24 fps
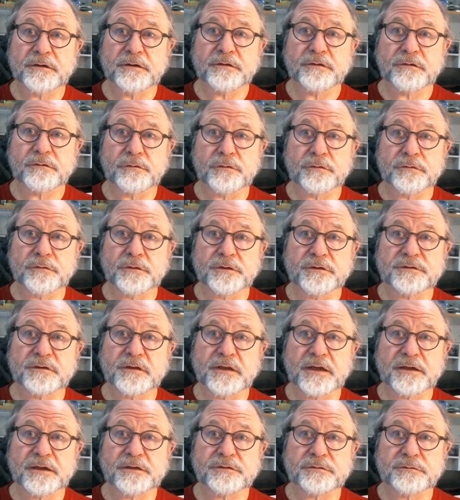through this
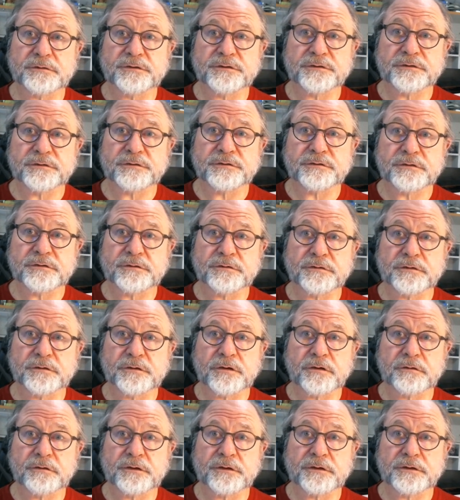last resistor, the
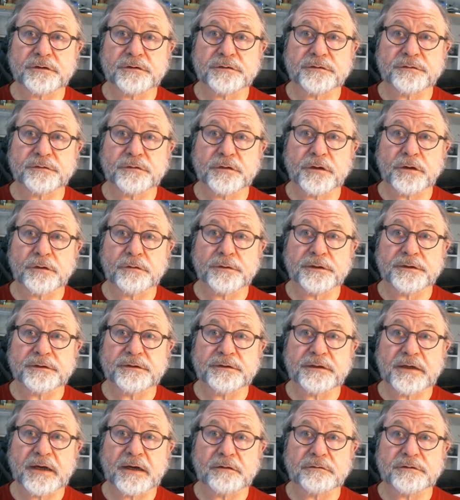current is flowing
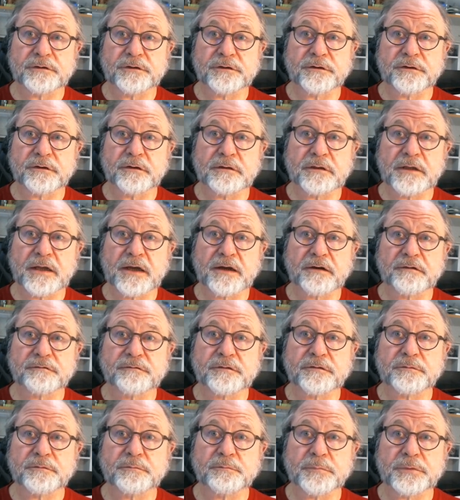now to the
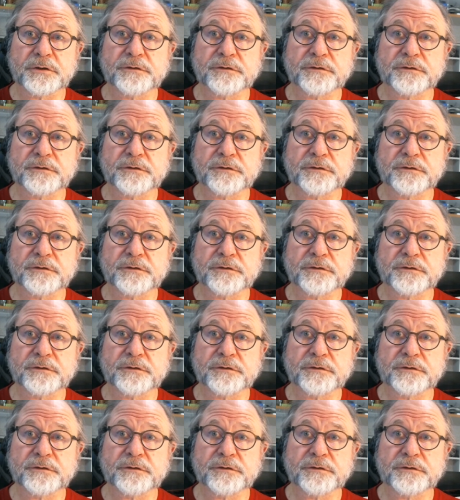left